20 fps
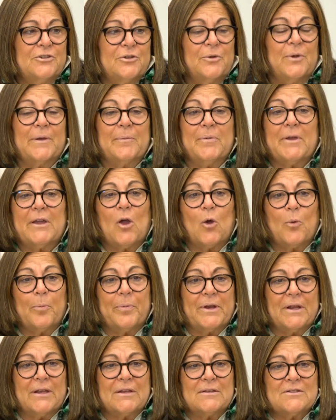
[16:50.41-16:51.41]
doing big
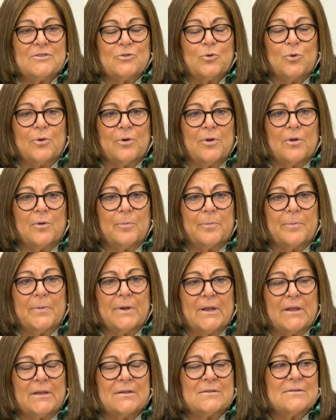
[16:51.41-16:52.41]
openings, store
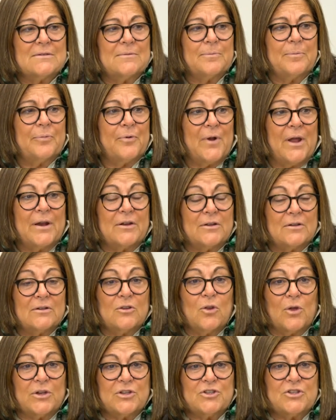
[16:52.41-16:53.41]
openings,
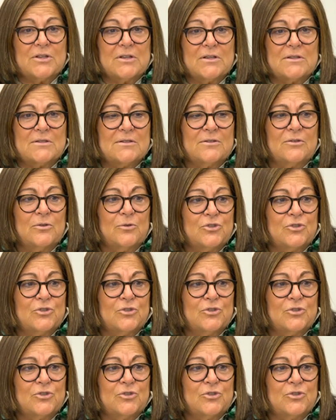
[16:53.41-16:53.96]
product launches.